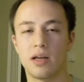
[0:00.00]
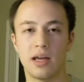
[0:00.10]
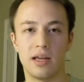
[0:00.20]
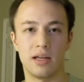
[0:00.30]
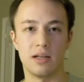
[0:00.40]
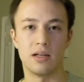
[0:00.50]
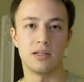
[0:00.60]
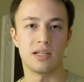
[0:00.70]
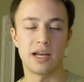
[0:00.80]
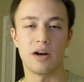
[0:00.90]
and
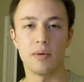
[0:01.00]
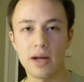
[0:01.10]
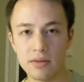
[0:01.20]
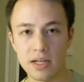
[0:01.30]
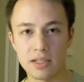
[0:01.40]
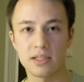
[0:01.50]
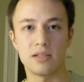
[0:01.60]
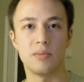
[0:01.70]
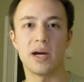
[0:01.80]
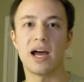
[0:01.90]
to get around this,
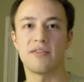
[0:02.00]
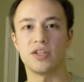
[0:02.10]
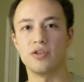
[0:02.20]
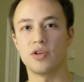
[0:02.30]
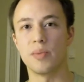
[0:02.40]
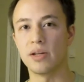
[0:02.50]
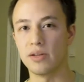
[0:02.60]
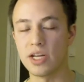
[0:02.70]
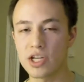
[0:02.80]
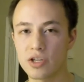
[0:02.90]
you might have to use your middle
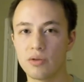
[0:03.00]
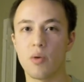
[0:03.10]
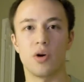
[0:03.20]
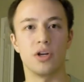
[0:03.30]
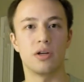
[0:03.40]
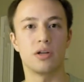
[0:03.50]
initial, or